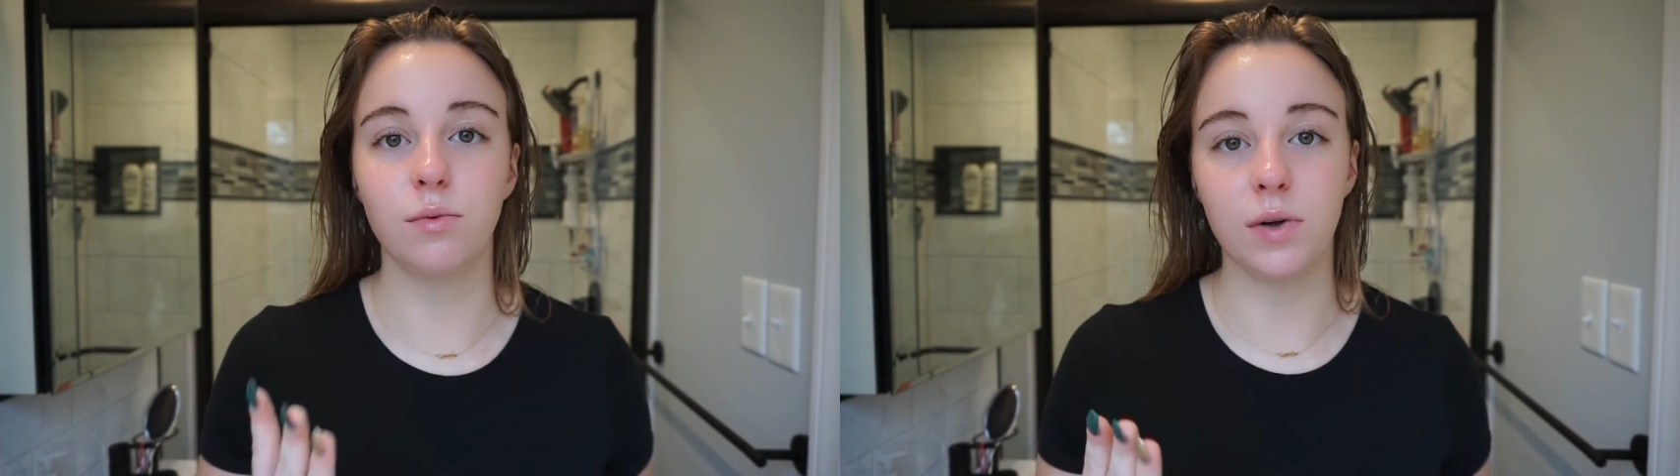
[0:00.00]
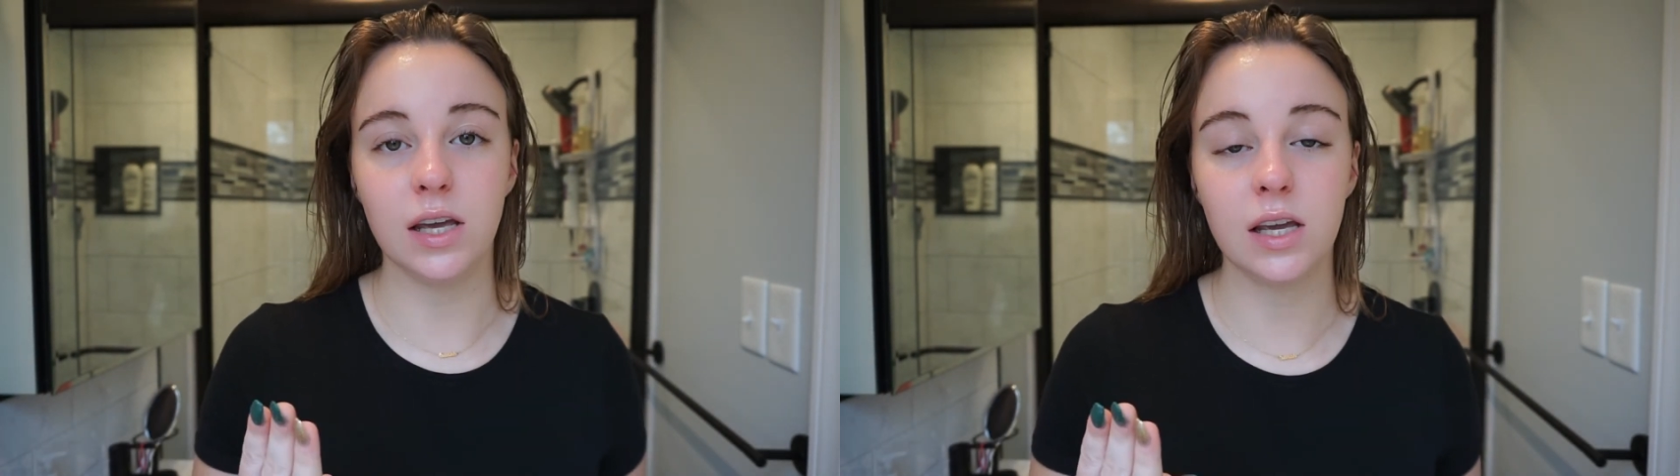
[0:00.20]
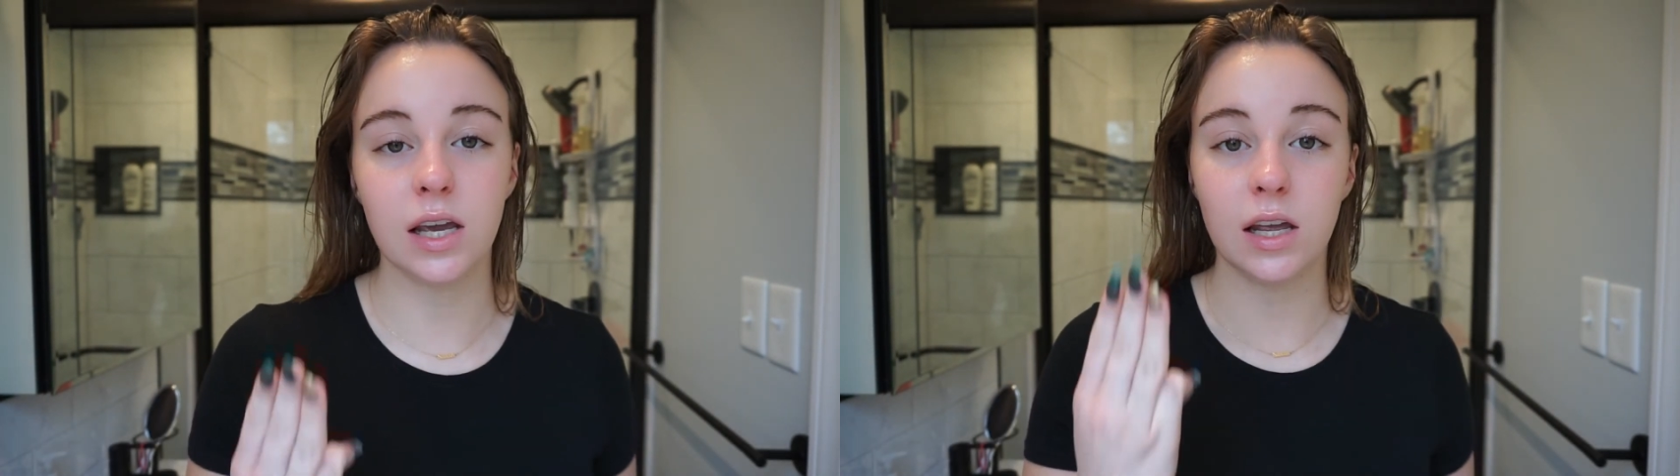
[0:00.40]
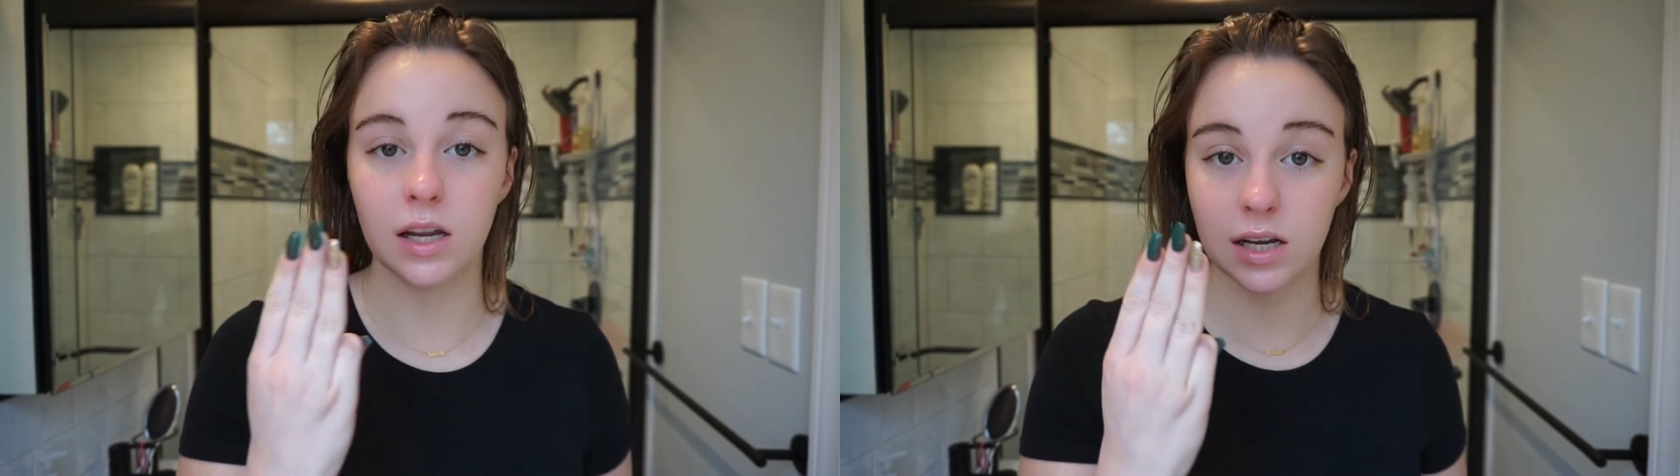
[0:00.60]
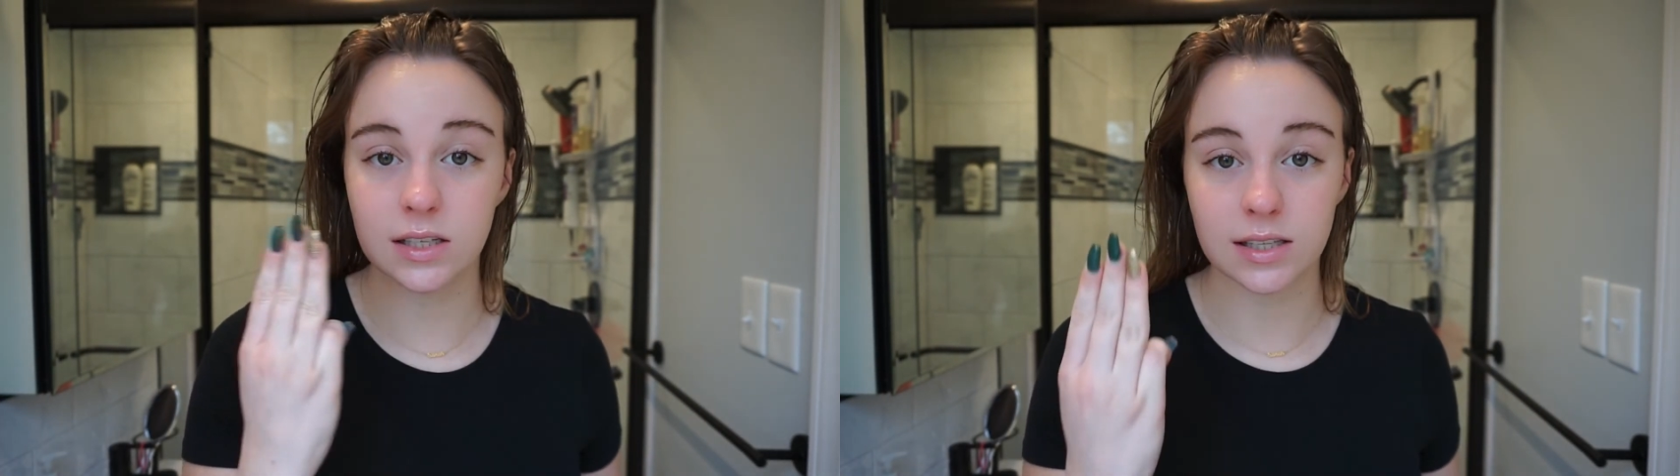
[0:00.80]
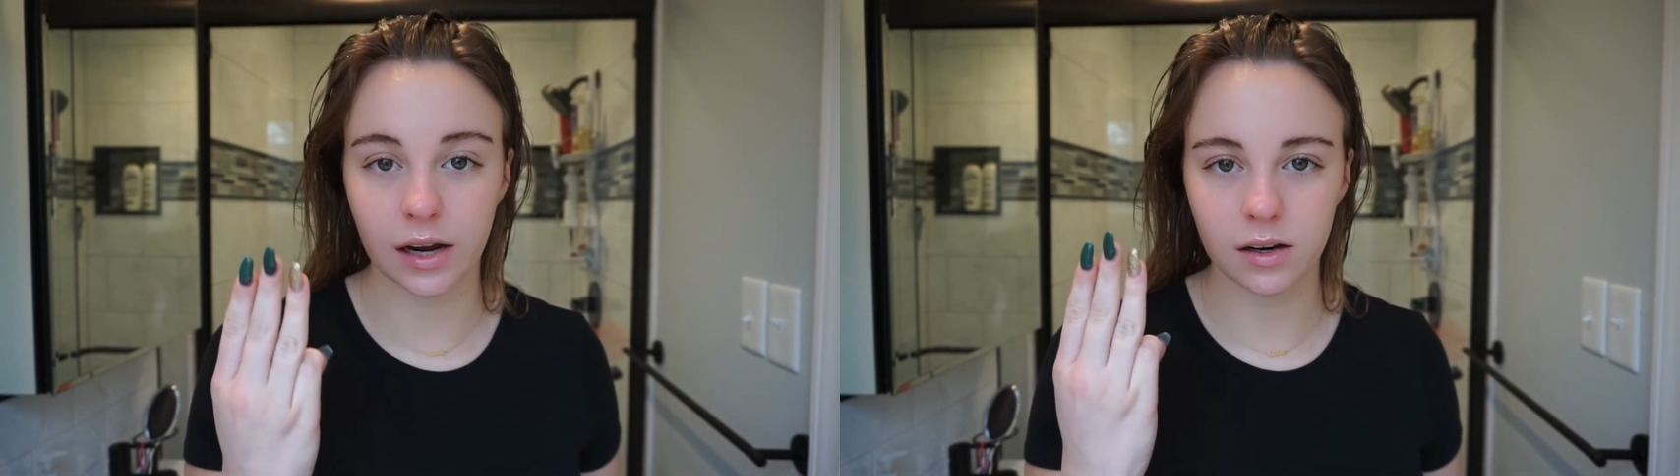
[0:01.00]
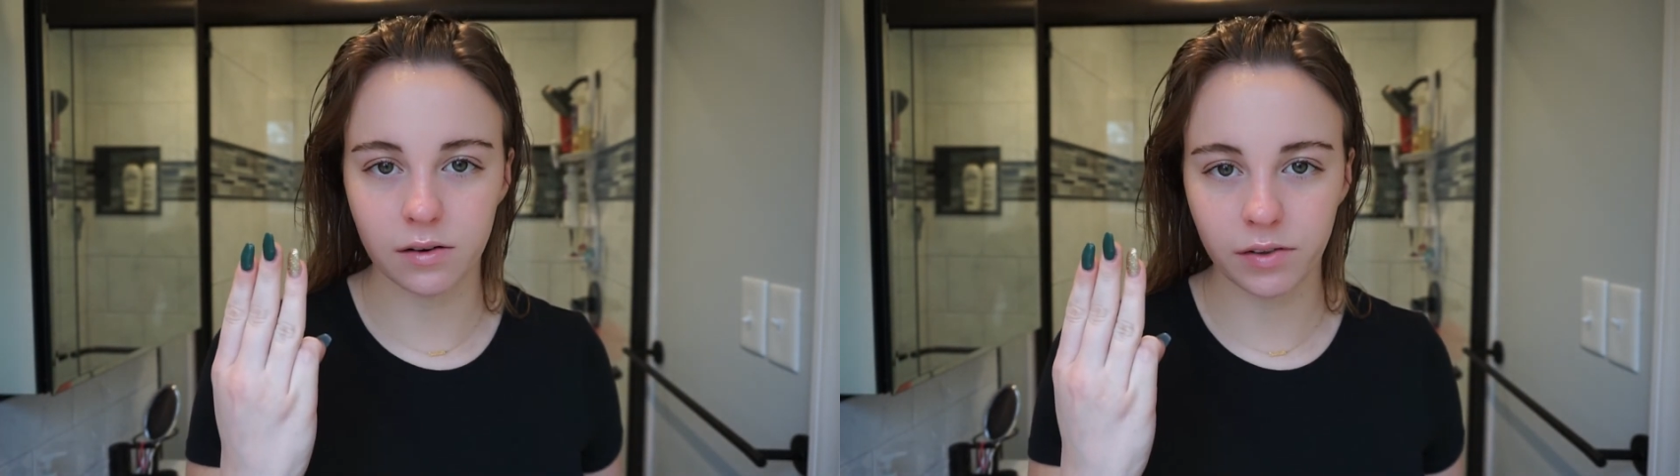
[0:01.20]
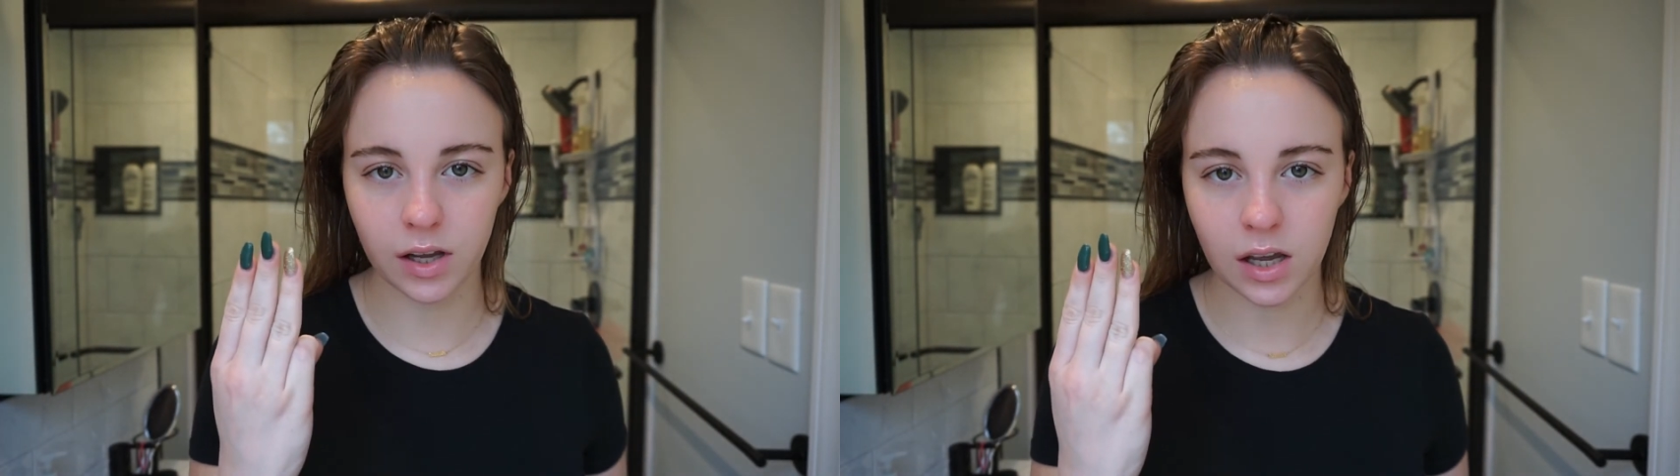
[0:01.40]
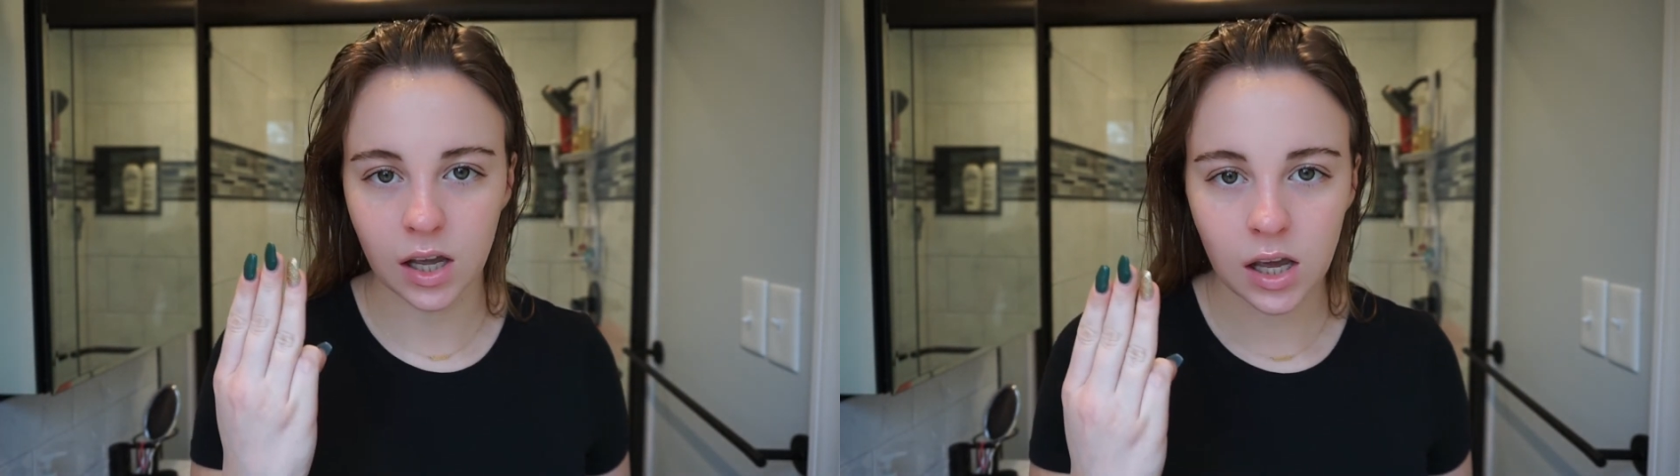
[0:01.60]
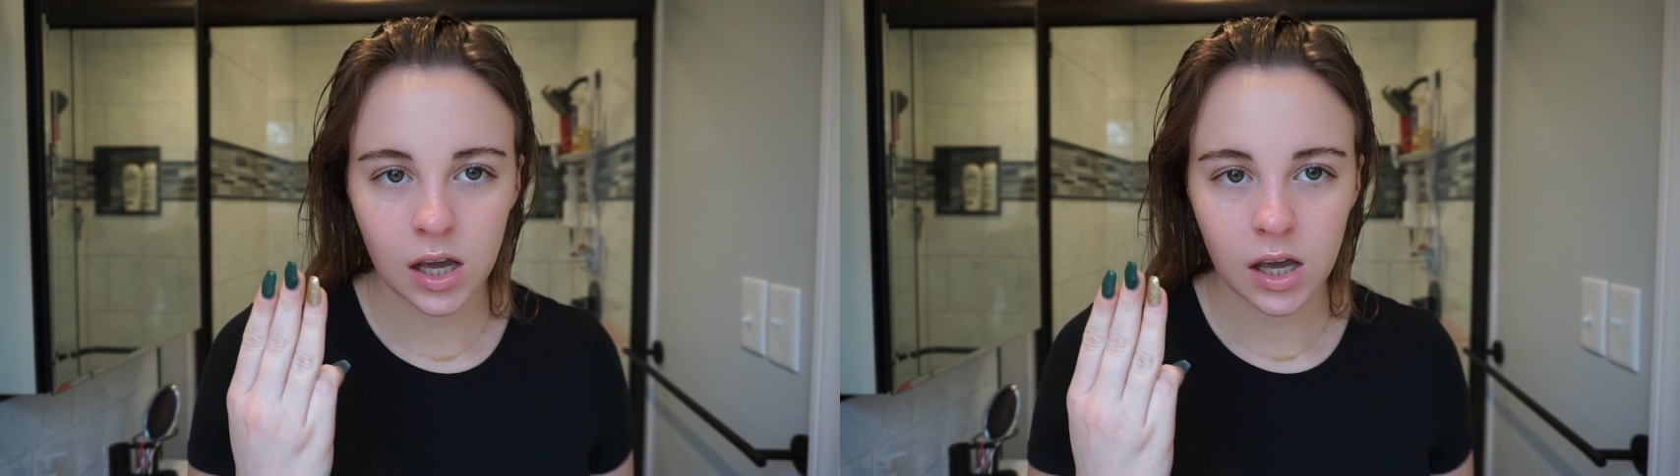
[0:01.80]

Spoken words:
week consecutively,